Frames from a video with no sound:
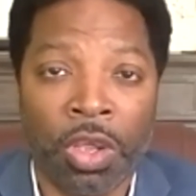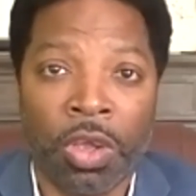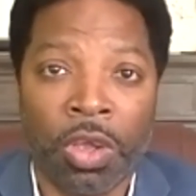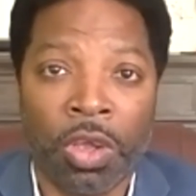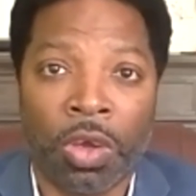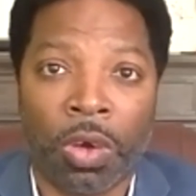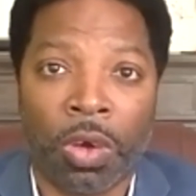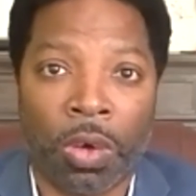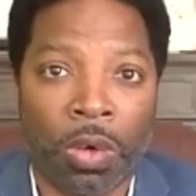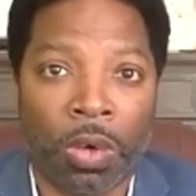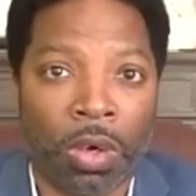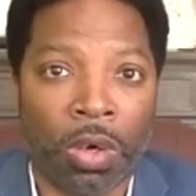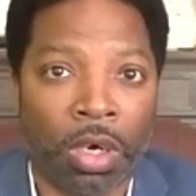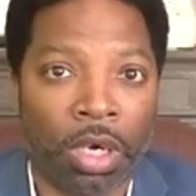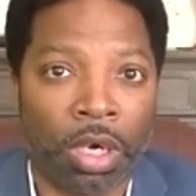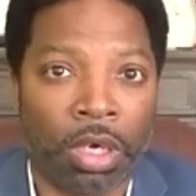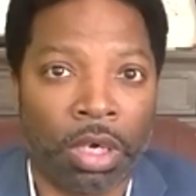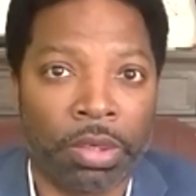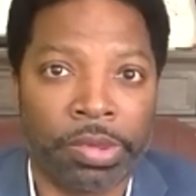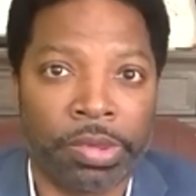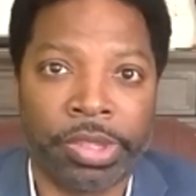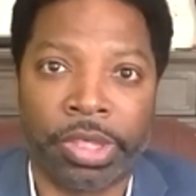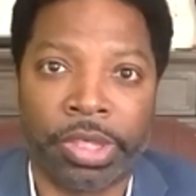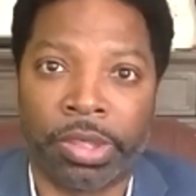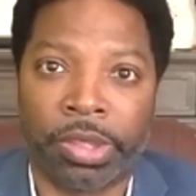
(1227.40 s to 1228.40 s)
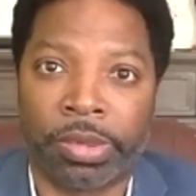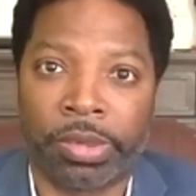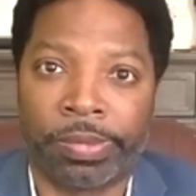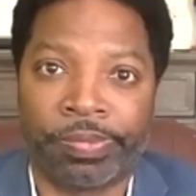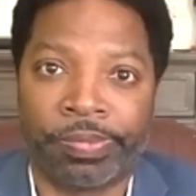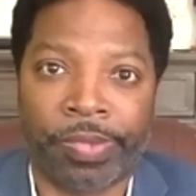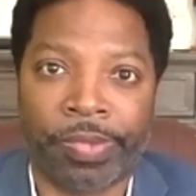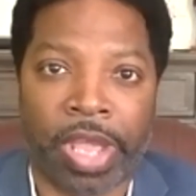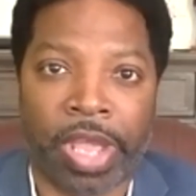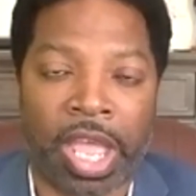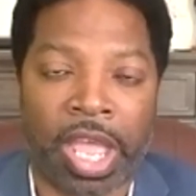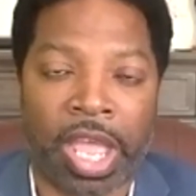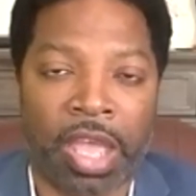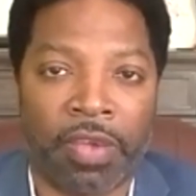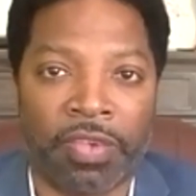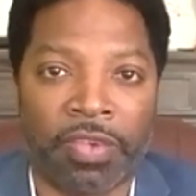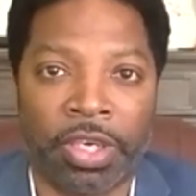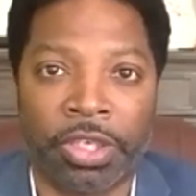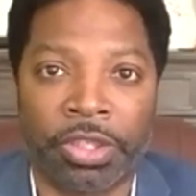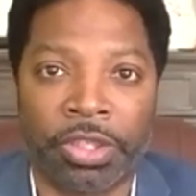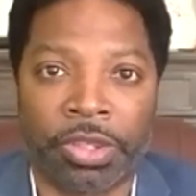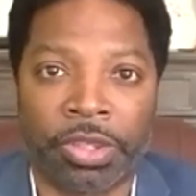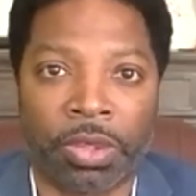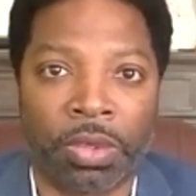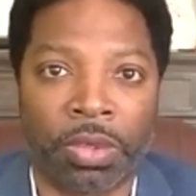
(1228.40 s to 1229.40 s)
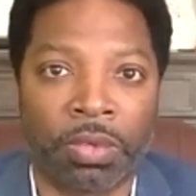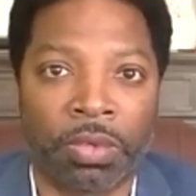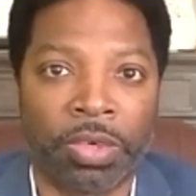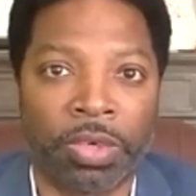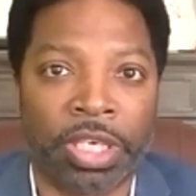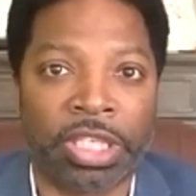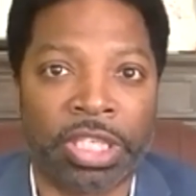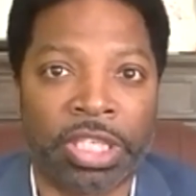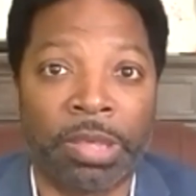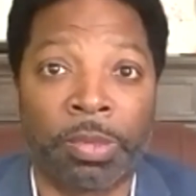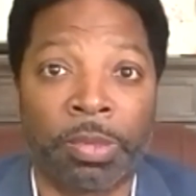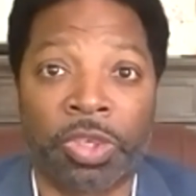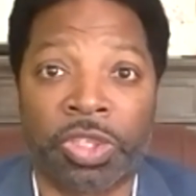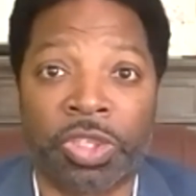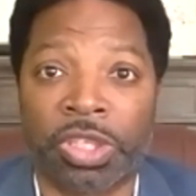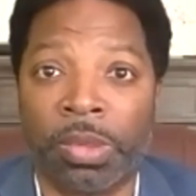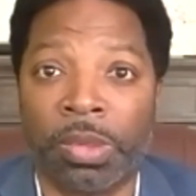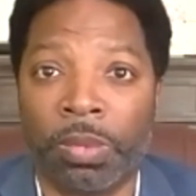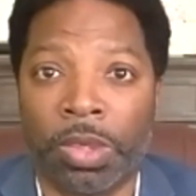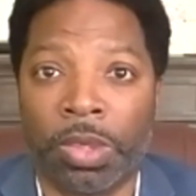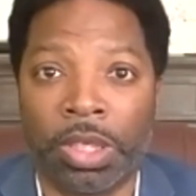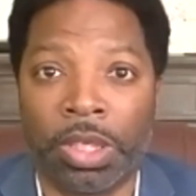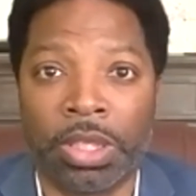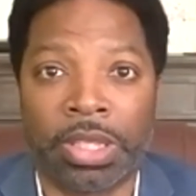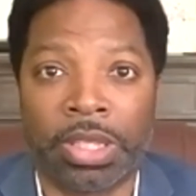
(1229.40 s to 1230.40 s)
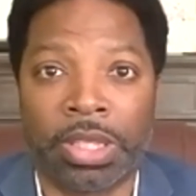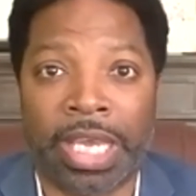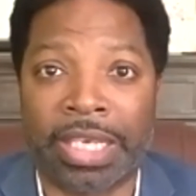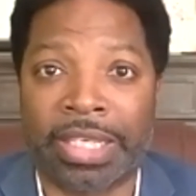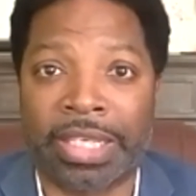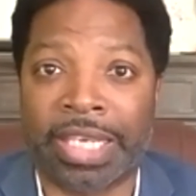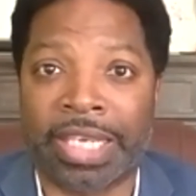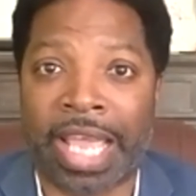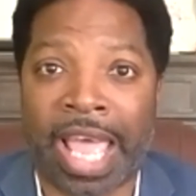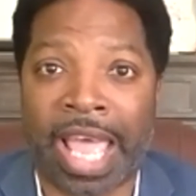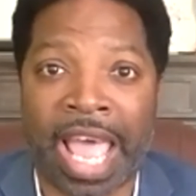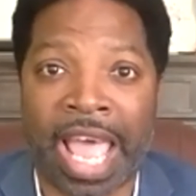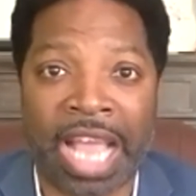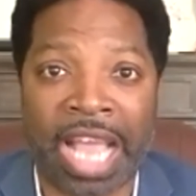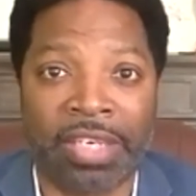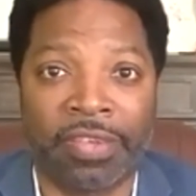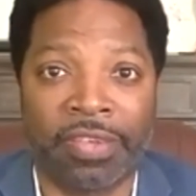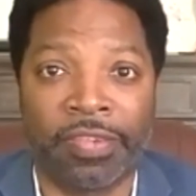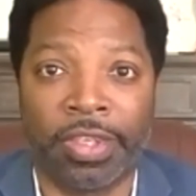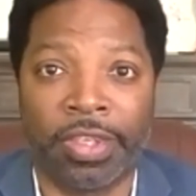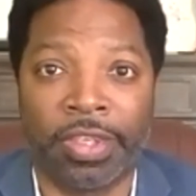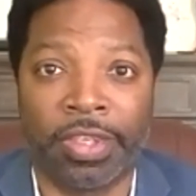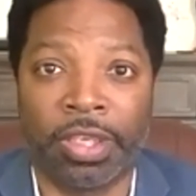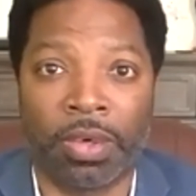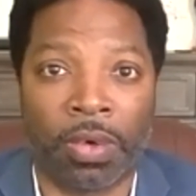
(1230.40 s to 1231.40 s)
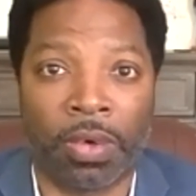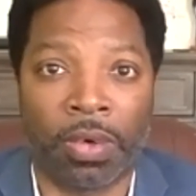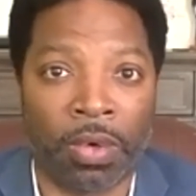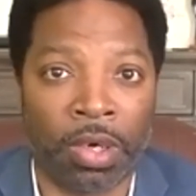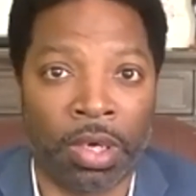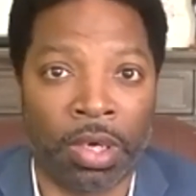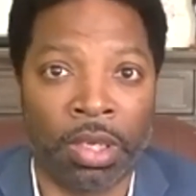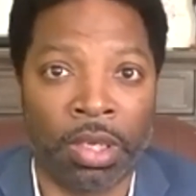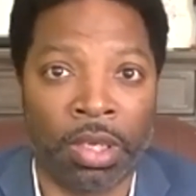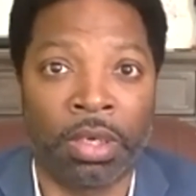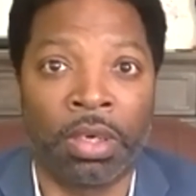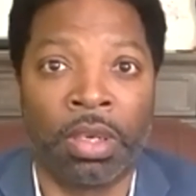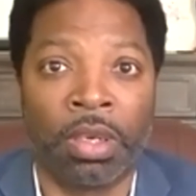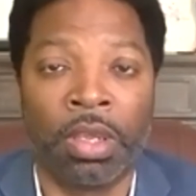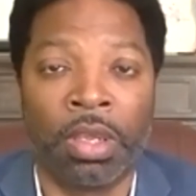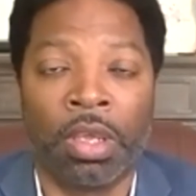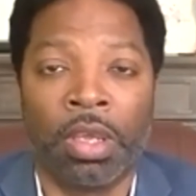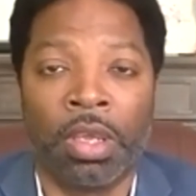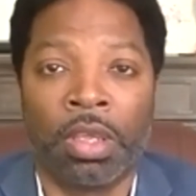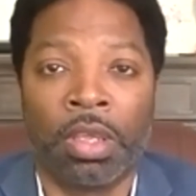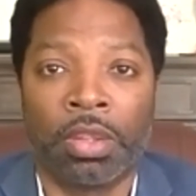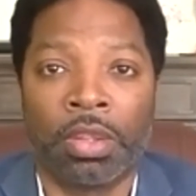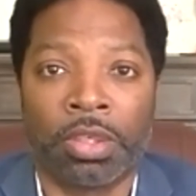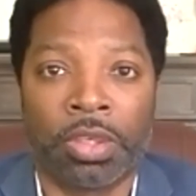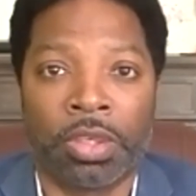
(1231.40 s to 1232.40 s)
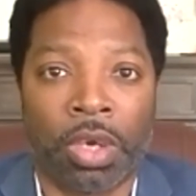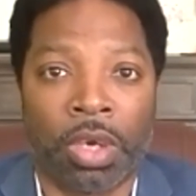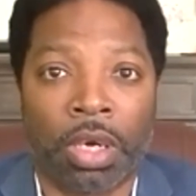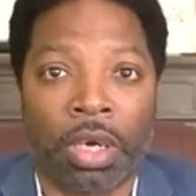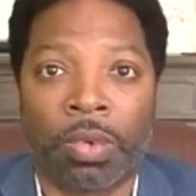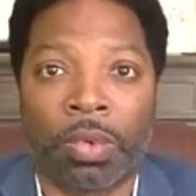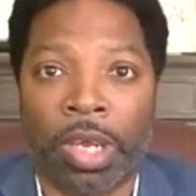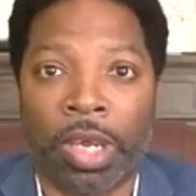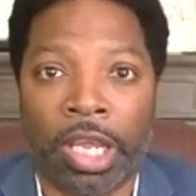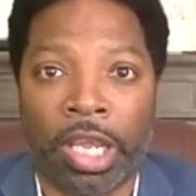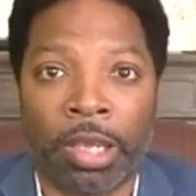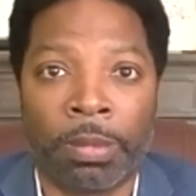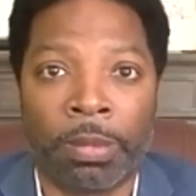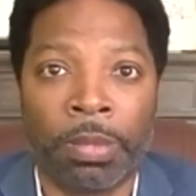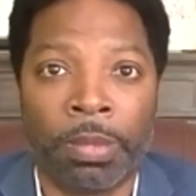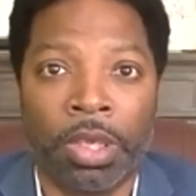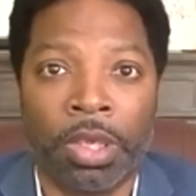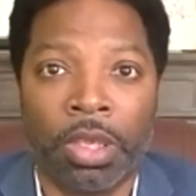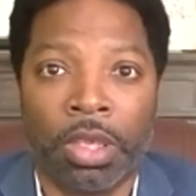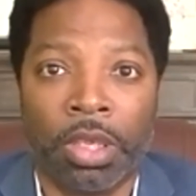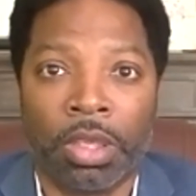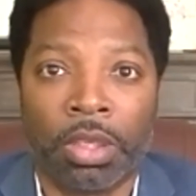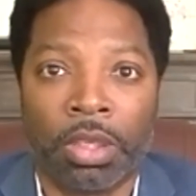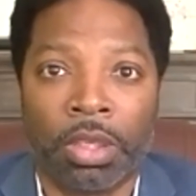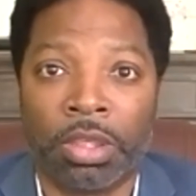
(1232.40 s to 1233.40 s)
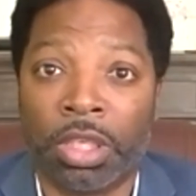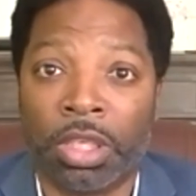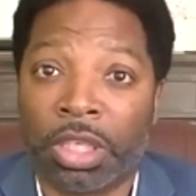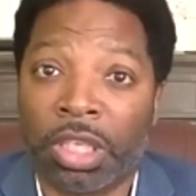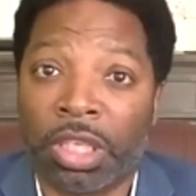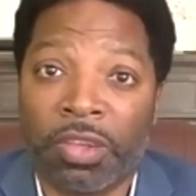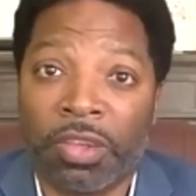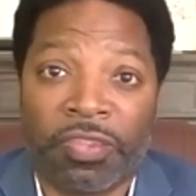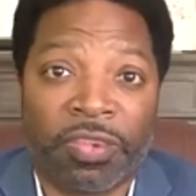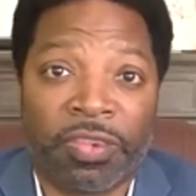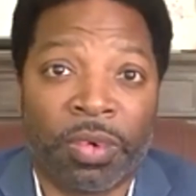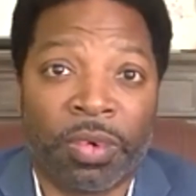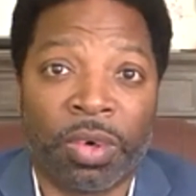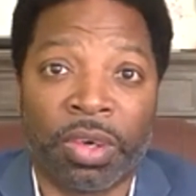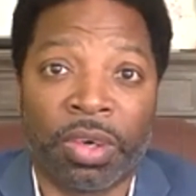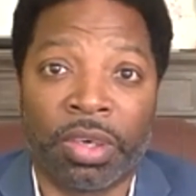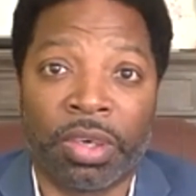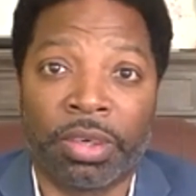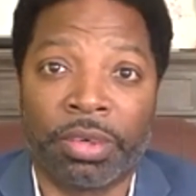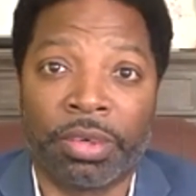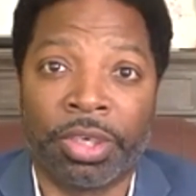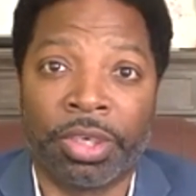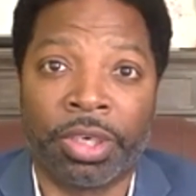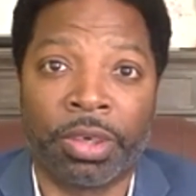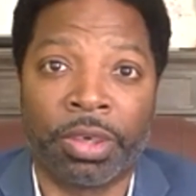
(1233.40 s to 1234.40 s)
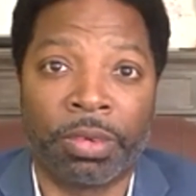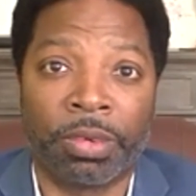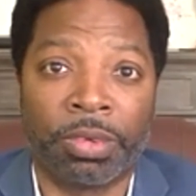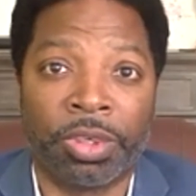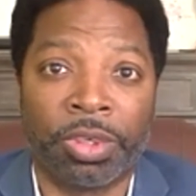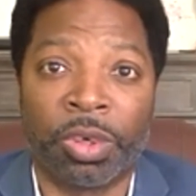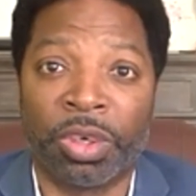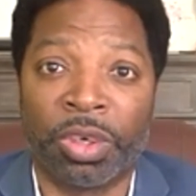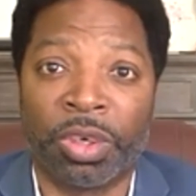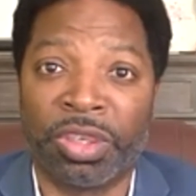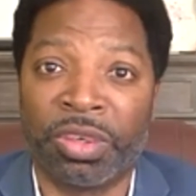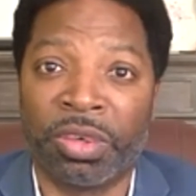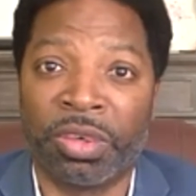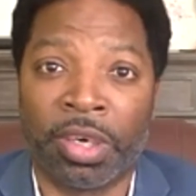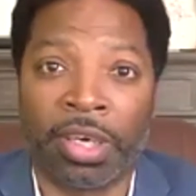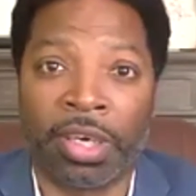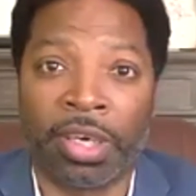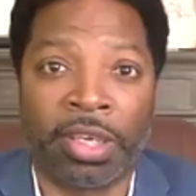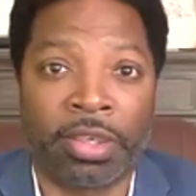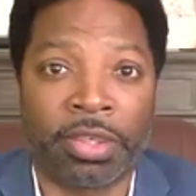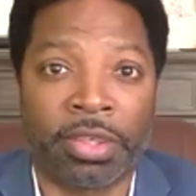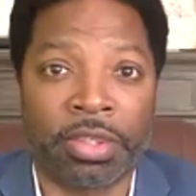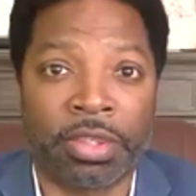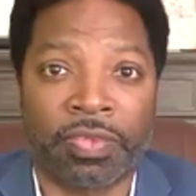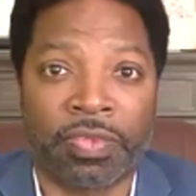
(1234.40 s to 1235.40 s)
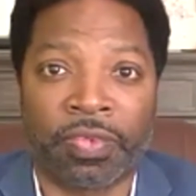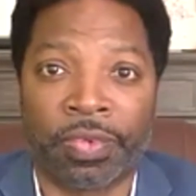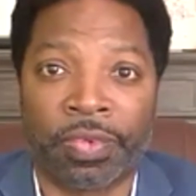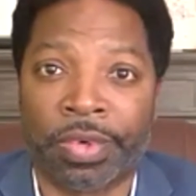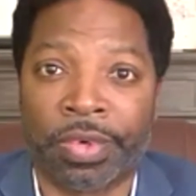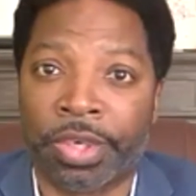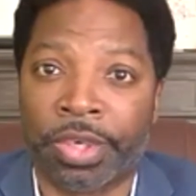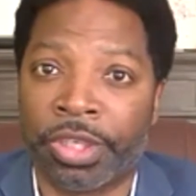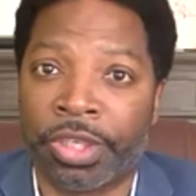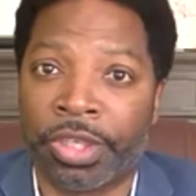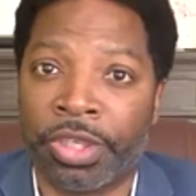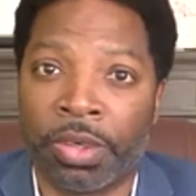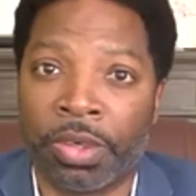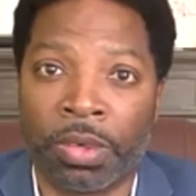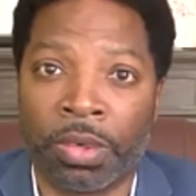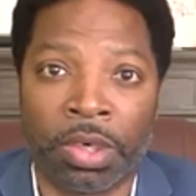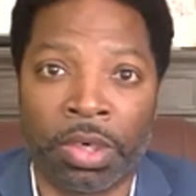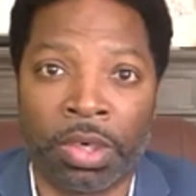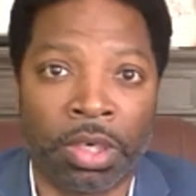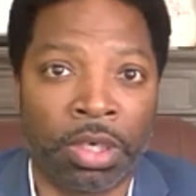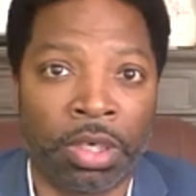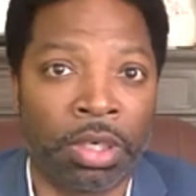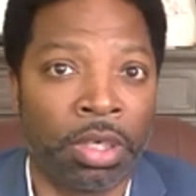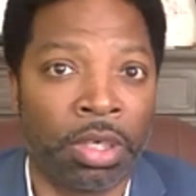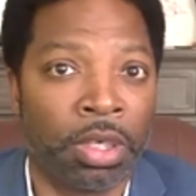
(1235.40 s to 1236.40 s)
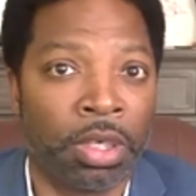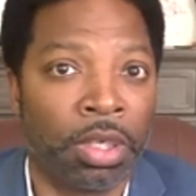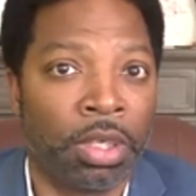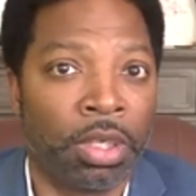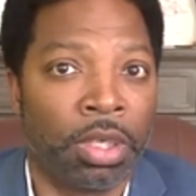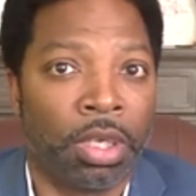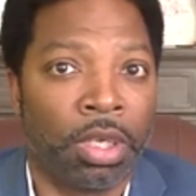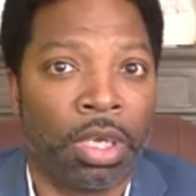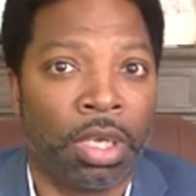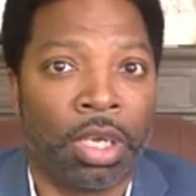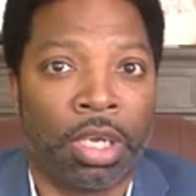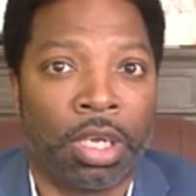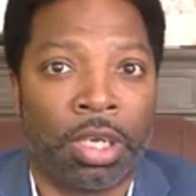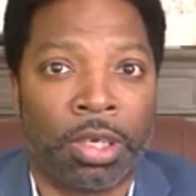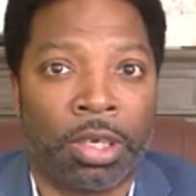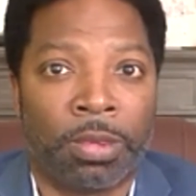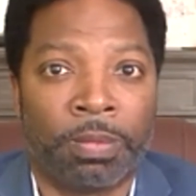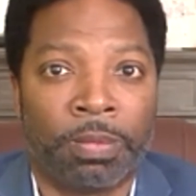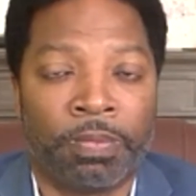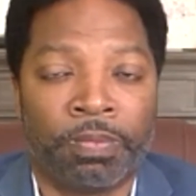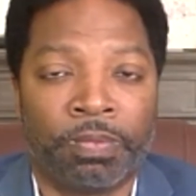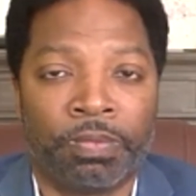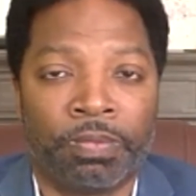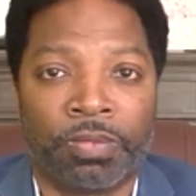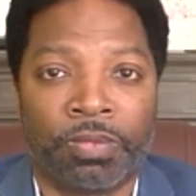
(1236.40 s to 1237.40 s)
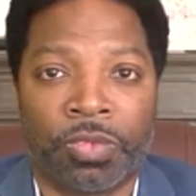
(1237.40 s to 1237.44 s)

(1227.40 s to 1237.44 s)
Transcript: or you know have an internal red team or someone that's actively on the dark web looking for you know your urls for your um,